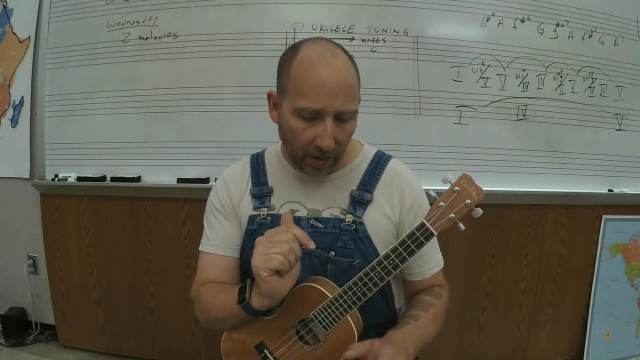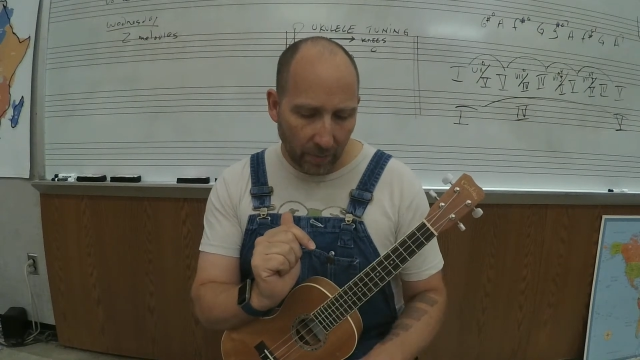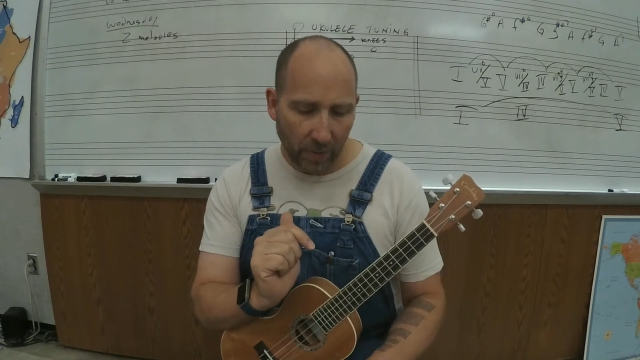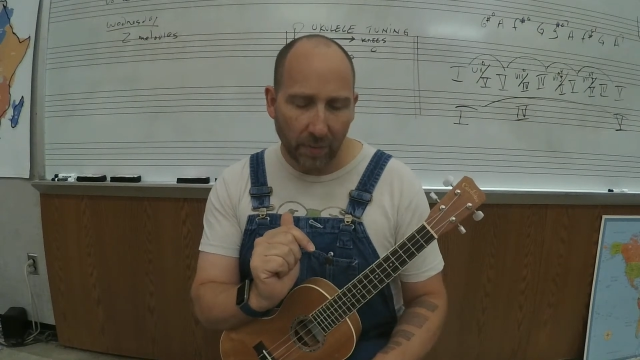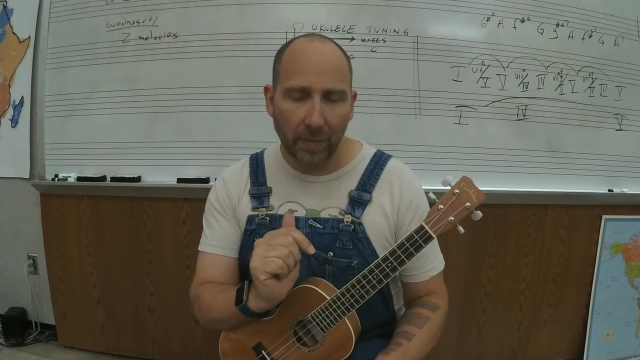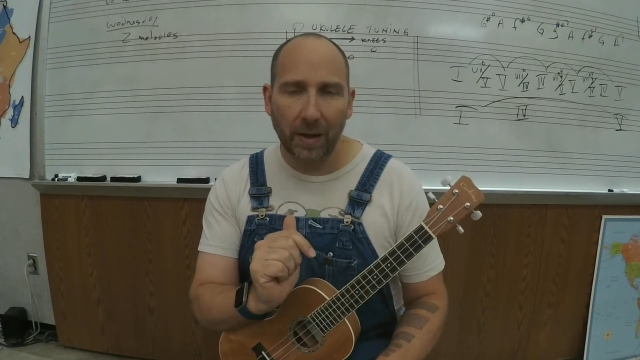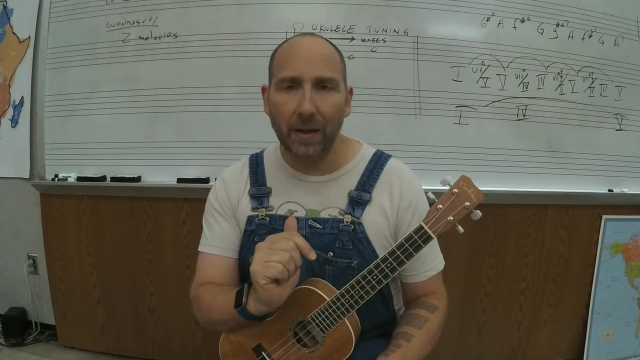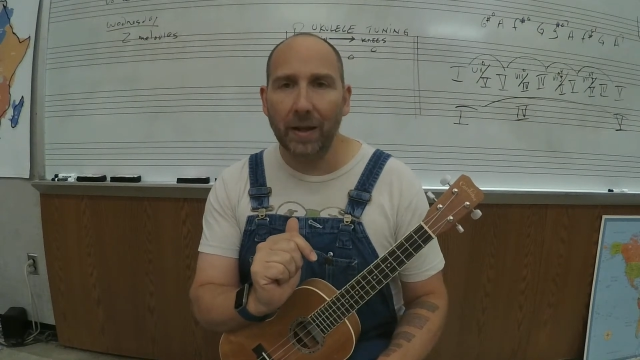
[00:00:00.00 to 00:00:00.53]

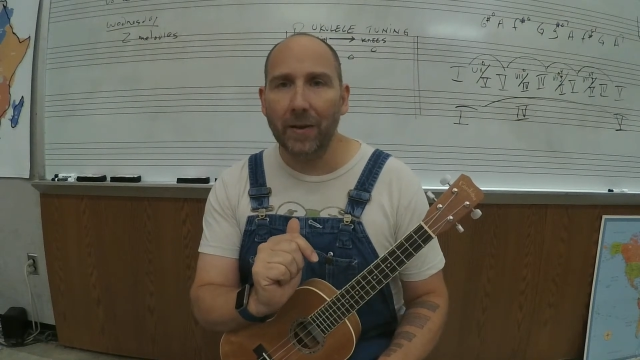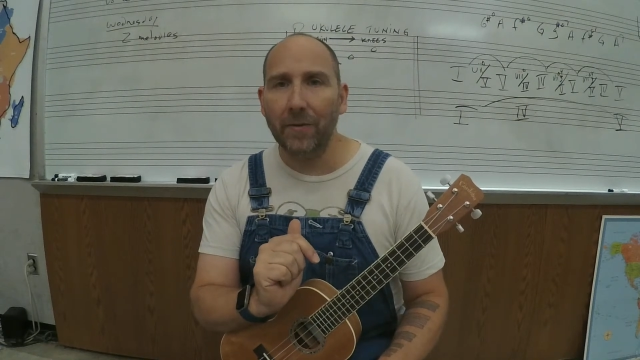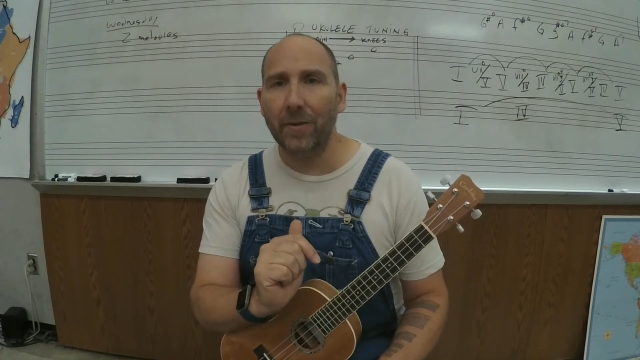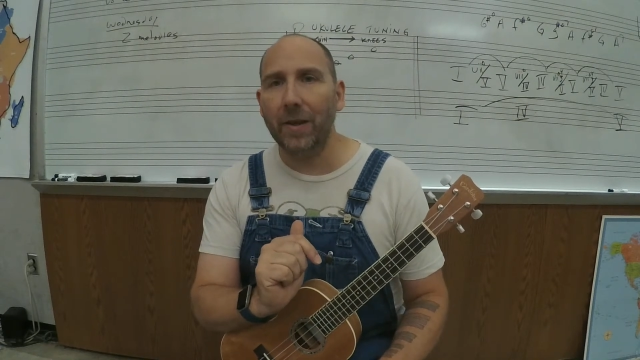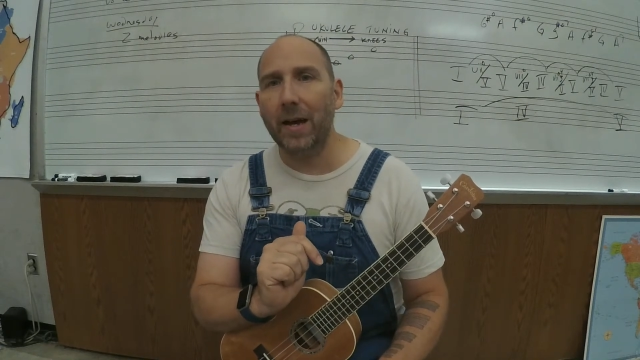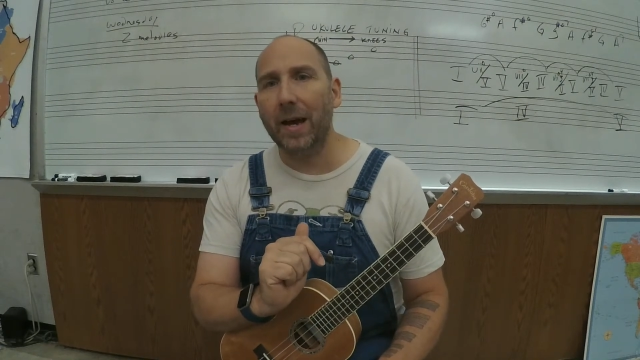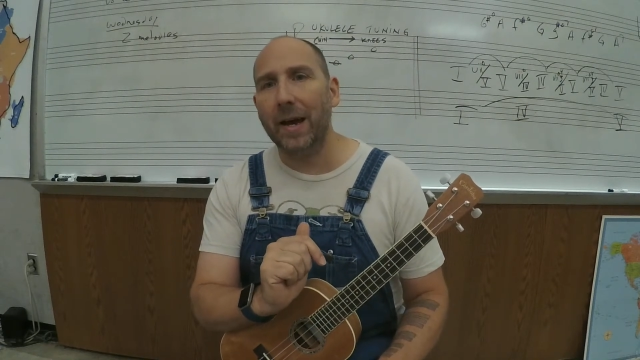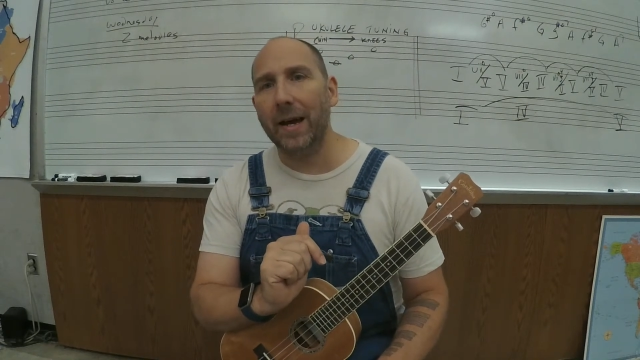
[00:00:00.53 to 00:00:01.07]
but my left
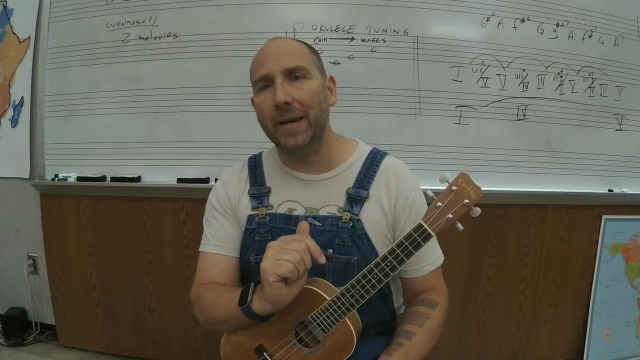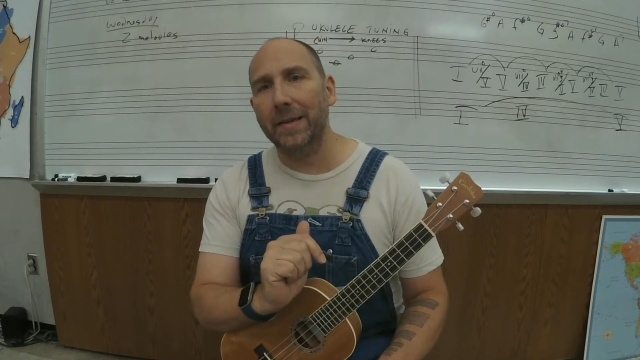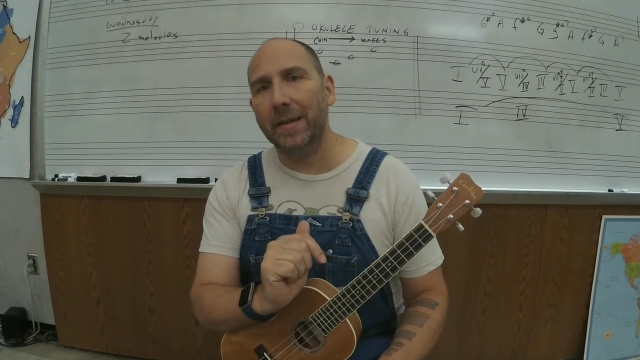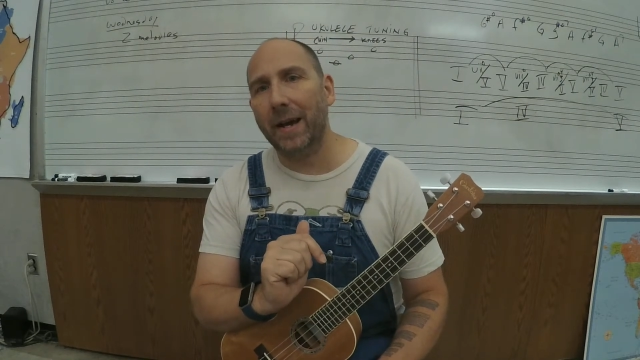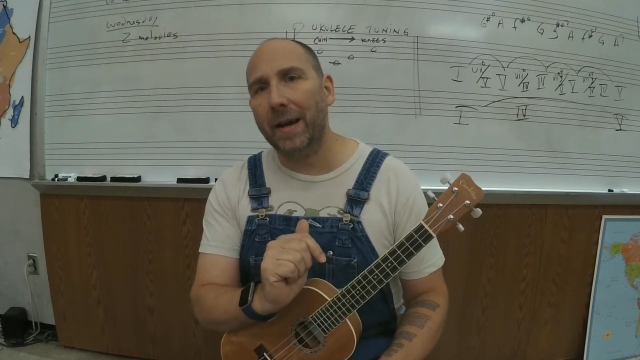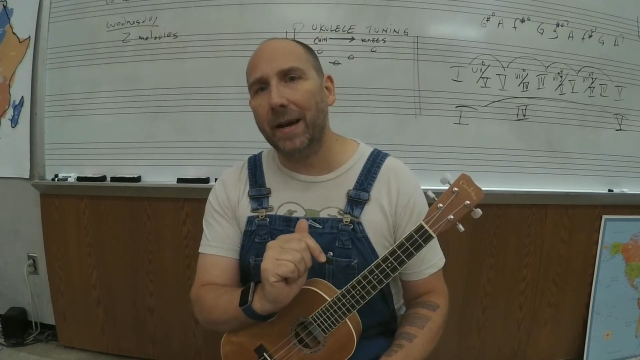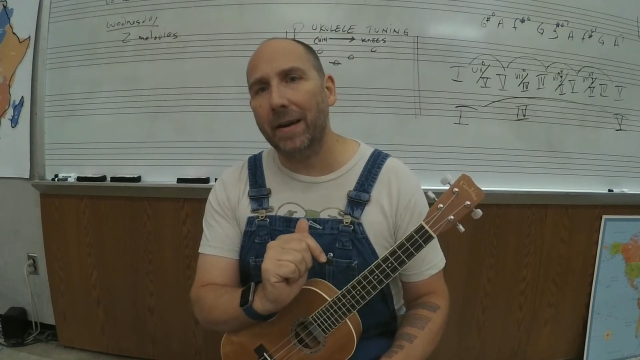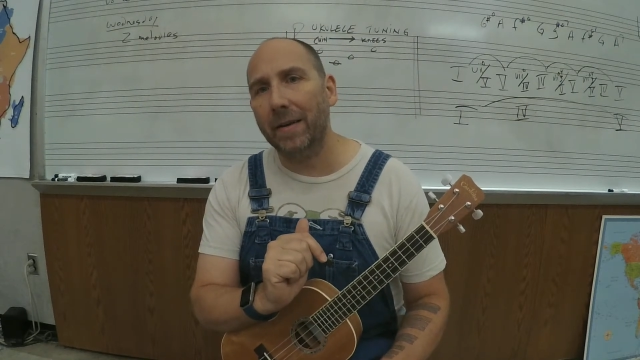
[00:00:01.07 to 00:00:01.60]
thigh is
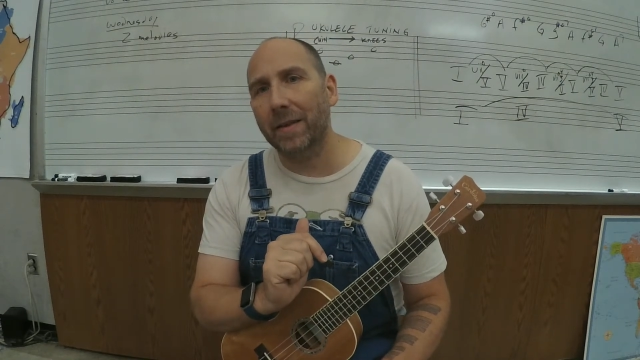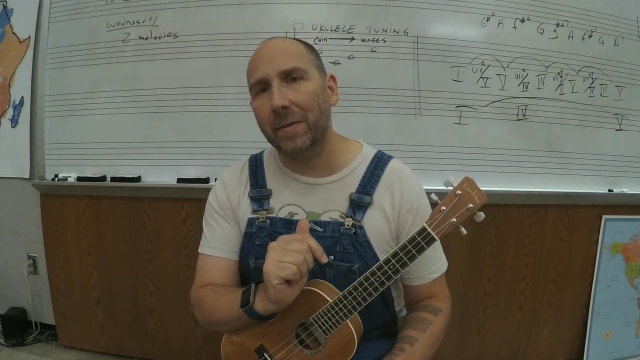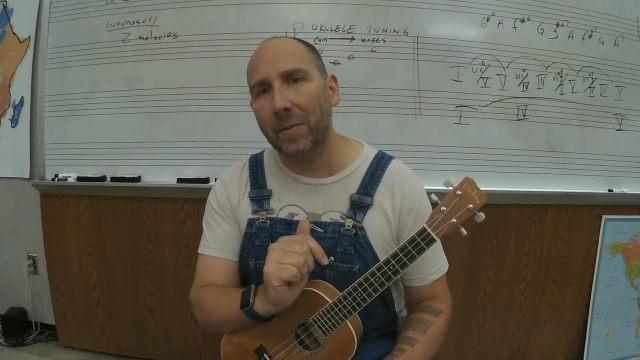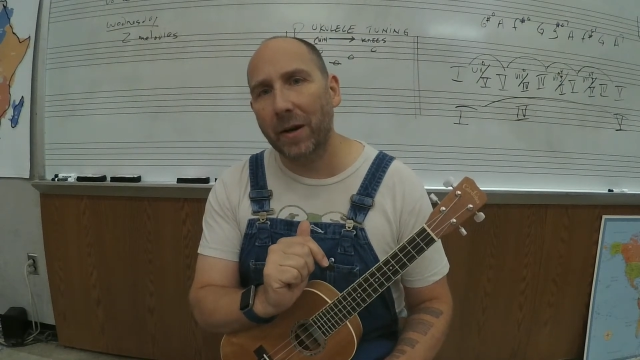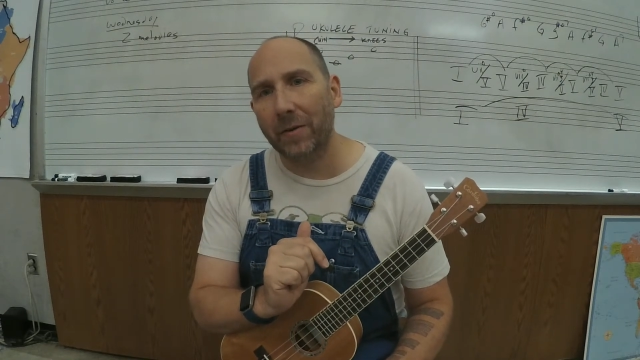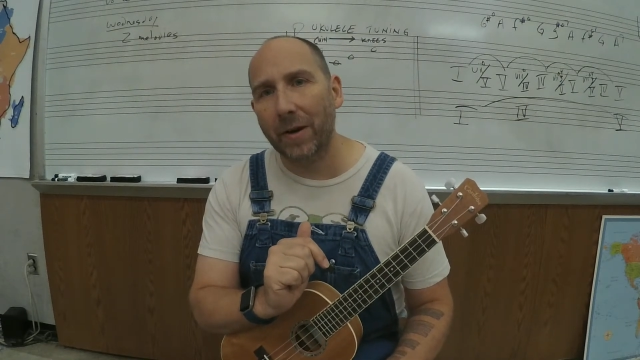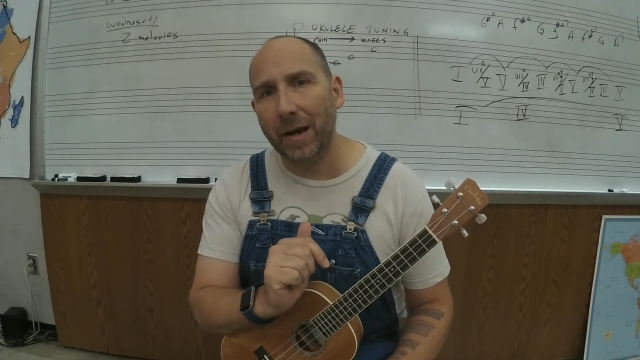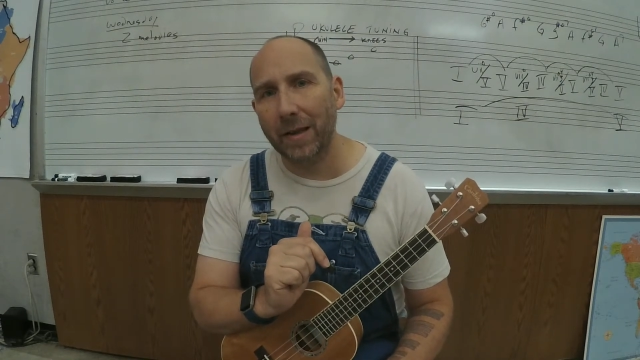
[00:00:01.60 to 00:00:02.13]
higher than my
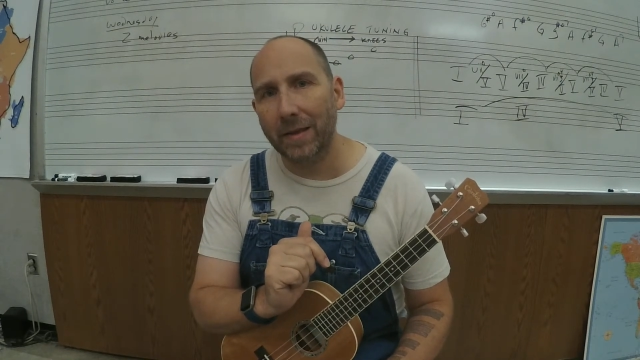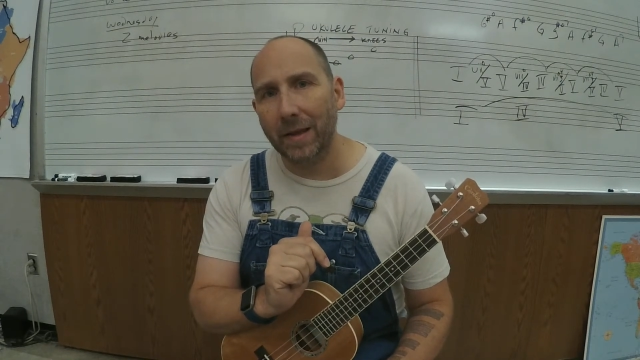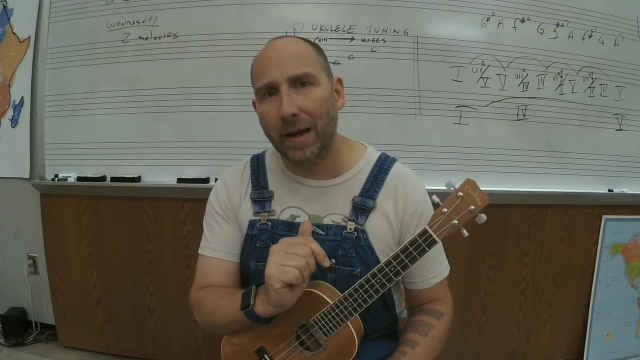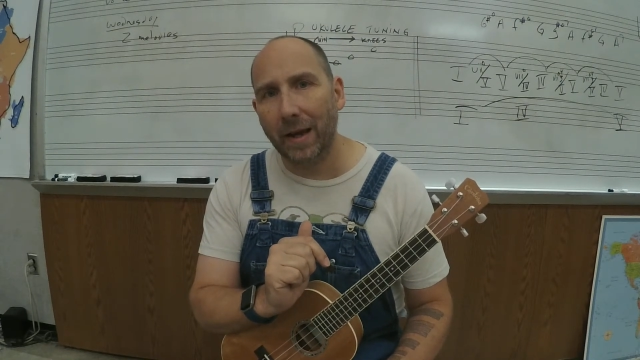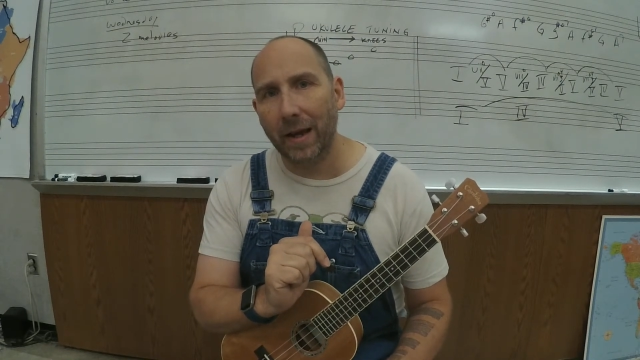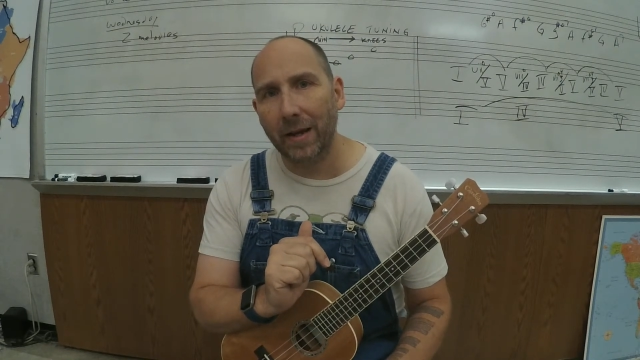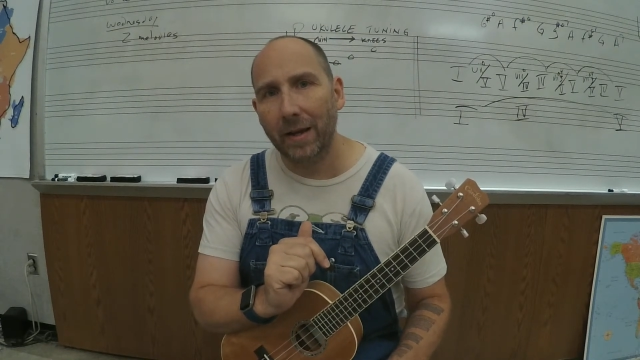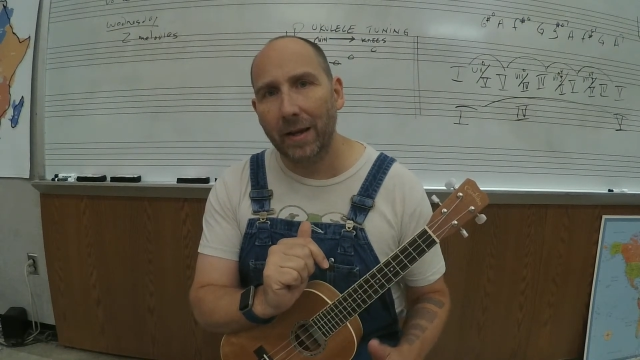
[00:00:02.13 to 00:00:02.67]
right thigh.